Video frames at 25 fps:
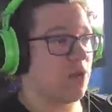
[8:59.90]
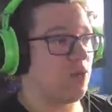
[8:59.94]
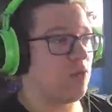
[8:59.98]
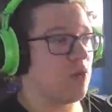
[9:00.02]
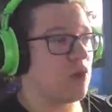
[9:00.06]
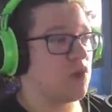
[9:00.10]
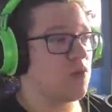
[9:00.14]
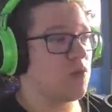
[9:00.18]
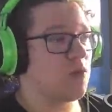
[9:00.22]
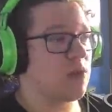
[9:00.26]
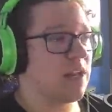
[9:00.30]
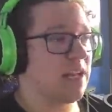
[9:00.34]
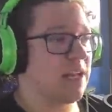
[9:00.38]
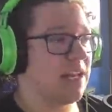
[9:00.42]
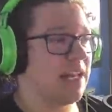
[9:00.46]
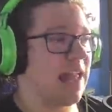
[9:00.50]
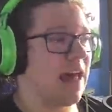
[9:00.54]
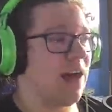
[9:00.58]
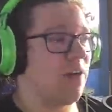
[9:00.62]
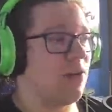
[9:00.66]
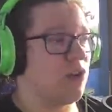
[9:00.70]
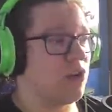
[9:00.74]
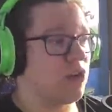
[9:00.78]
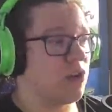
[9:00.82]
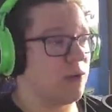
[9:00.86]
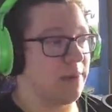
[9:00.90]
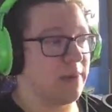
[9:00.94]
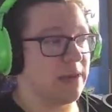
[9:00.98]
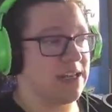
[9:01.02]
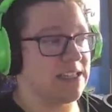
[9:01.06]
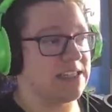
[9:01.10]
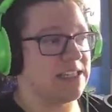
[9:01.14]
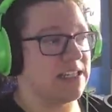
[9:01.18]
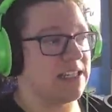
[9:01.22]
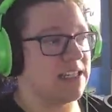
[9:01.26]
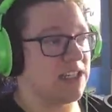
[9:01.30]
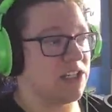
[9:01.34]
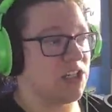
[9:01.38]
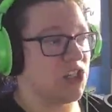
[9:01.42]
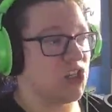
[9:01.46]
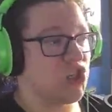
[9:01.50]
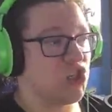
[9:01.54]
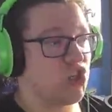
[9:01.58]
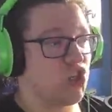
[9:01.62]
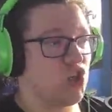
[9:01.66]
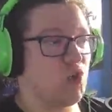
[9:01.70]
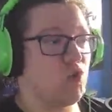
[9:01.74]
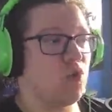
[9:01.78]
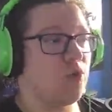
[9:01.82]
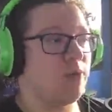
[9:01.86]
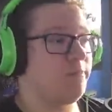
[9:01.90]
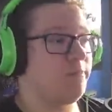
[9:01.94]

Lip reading: which will allow you to basically shoot